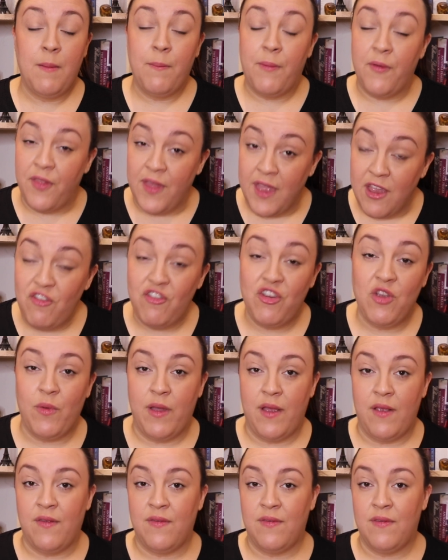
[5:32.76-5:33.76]
But the issue
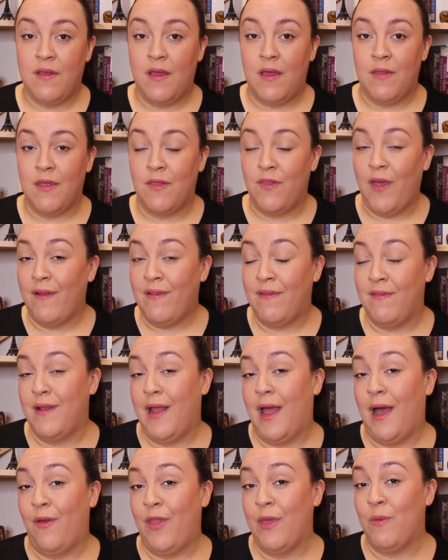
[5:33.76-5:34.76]
is that that isn't
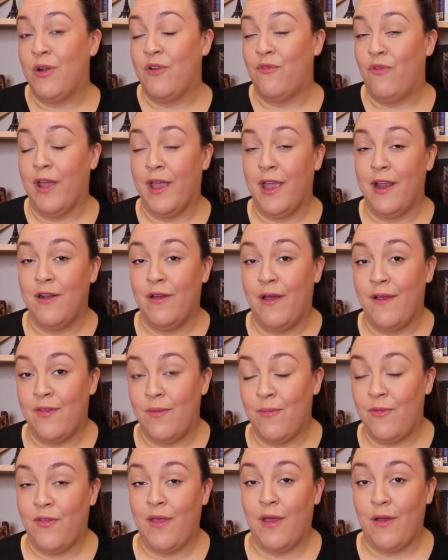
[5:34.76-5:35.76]
how they would have recognised
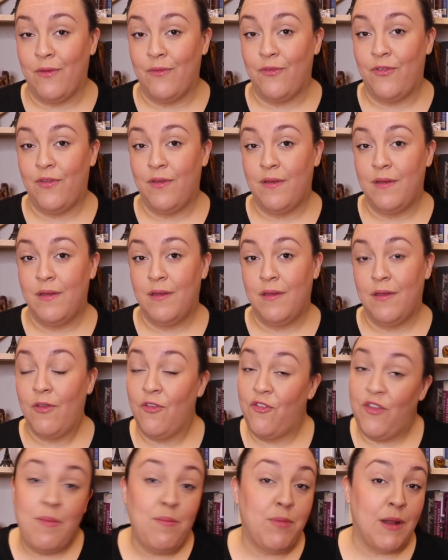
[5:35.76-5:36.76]
themselves,
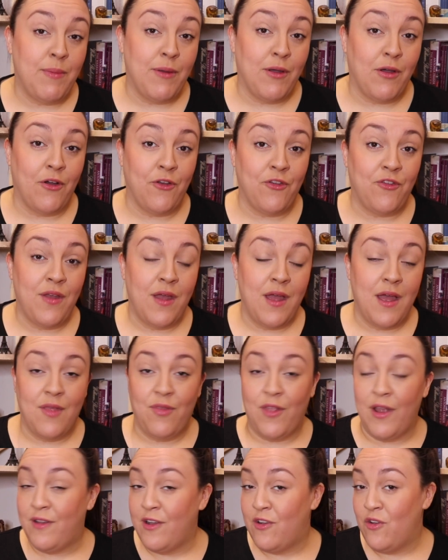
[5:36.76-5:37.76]
simply because
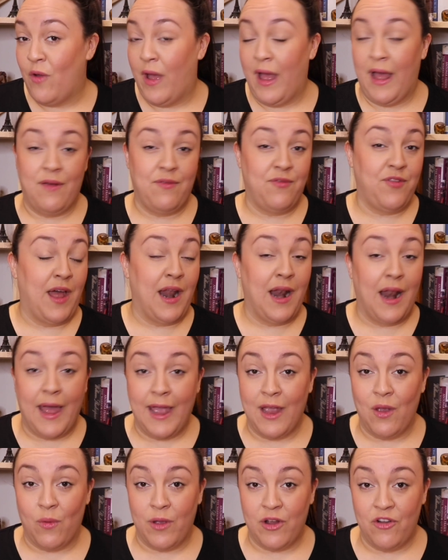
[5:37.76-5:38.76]
they did not have that
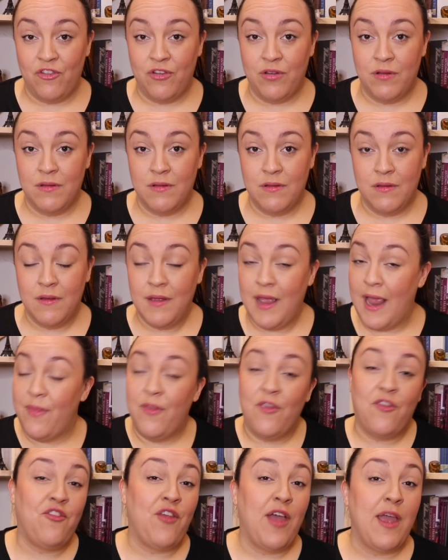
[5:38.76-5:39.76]
language. In
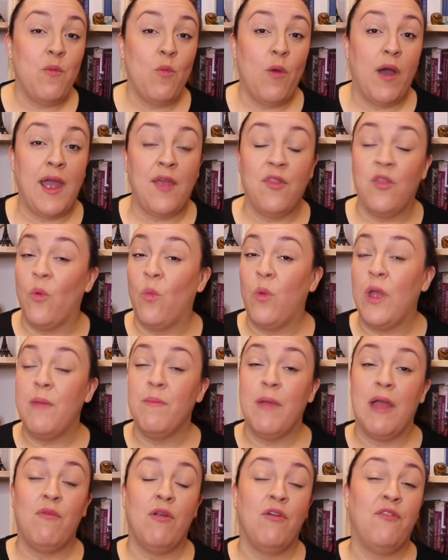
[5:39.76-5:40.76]
the same way that we
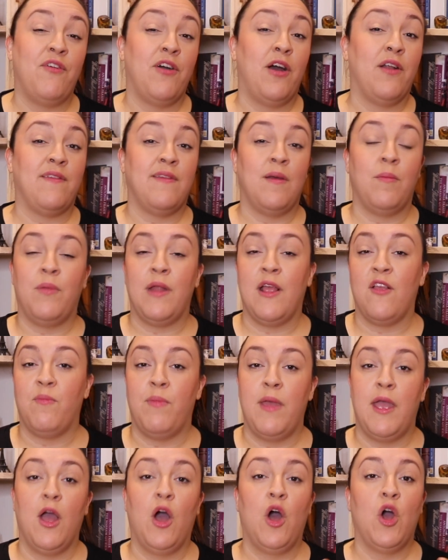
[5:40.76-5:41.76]
may refer to somebody as
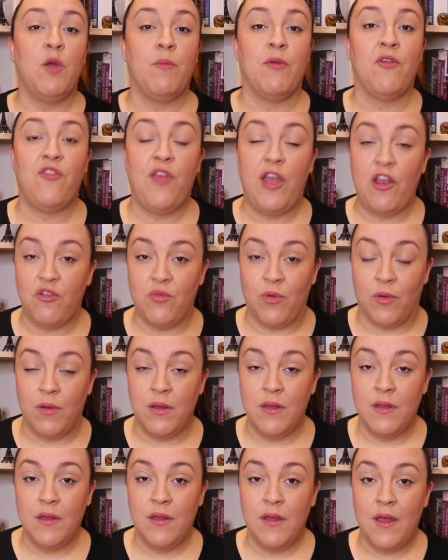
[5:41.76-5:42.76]
being homosexual,
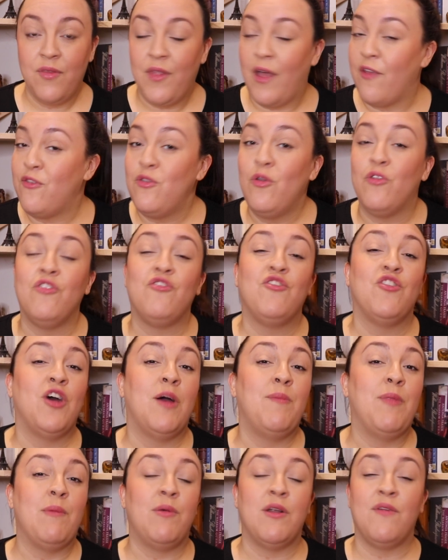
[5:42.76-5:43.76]
that's not a
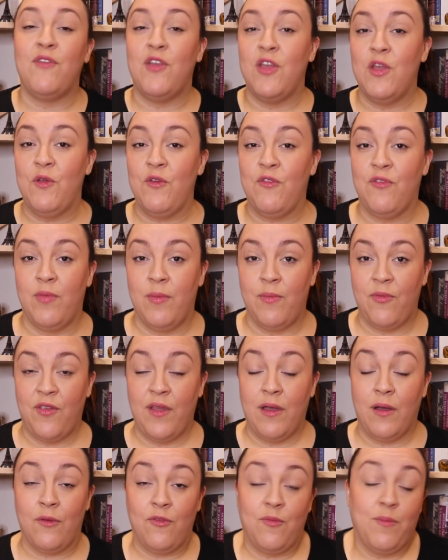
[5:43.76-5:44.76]
term they would have used for
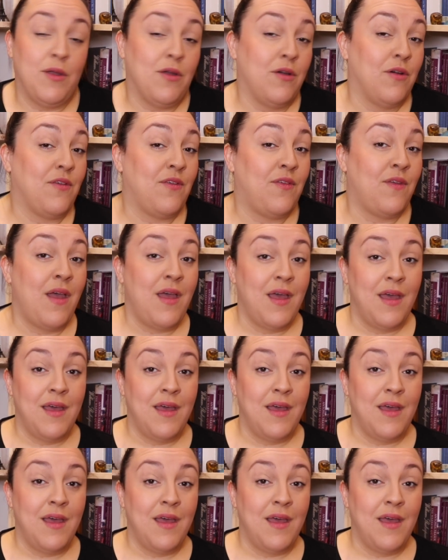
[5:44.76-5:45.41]
themselves because